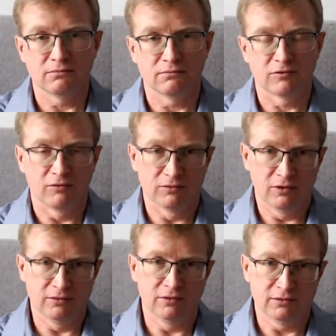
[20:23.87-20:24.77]
so
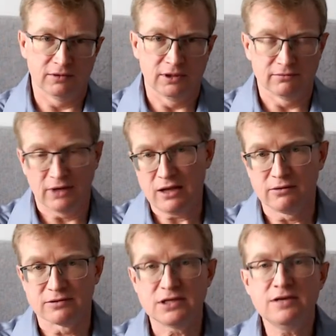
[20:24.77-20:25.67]
not the
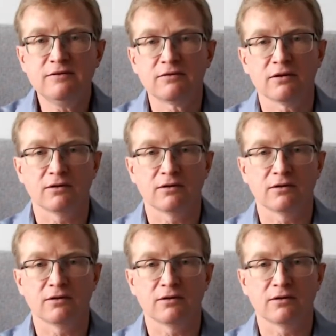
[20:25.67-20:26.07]
regular cheese.